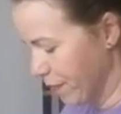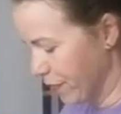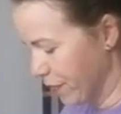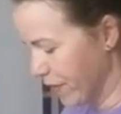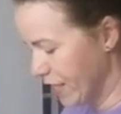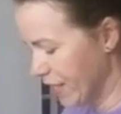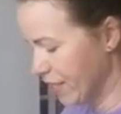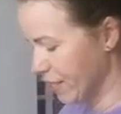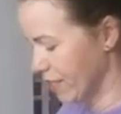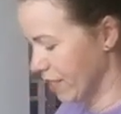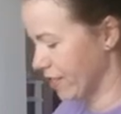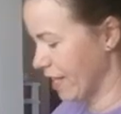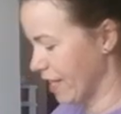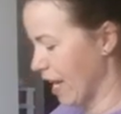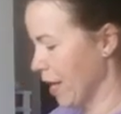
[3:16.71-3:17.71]
And this is a
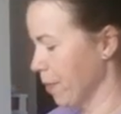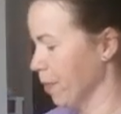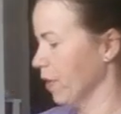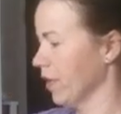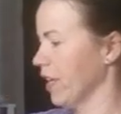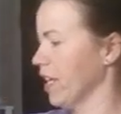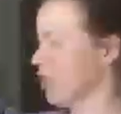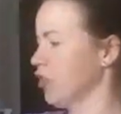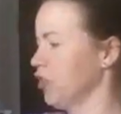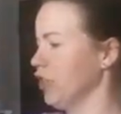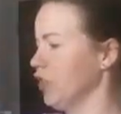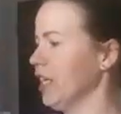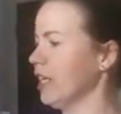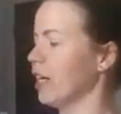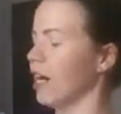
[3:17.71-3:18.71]
sample that
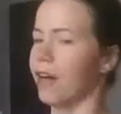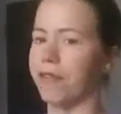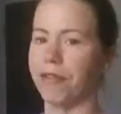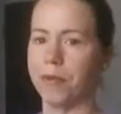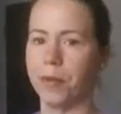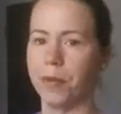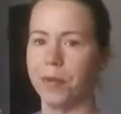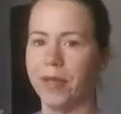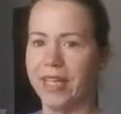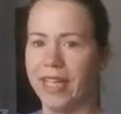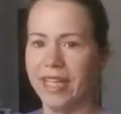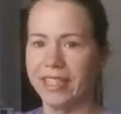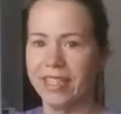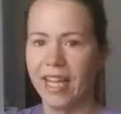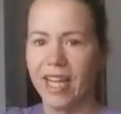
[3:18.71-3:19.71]
she got from a
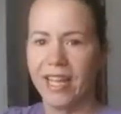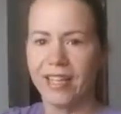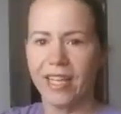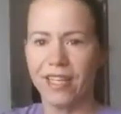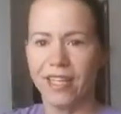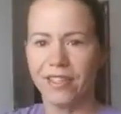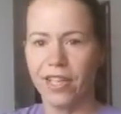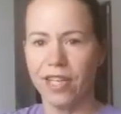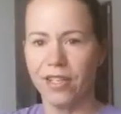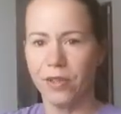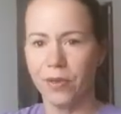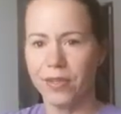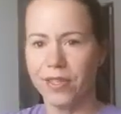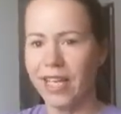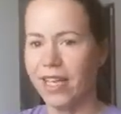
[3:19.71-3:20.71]
place that they
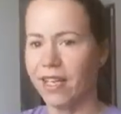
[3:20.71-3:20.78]
do.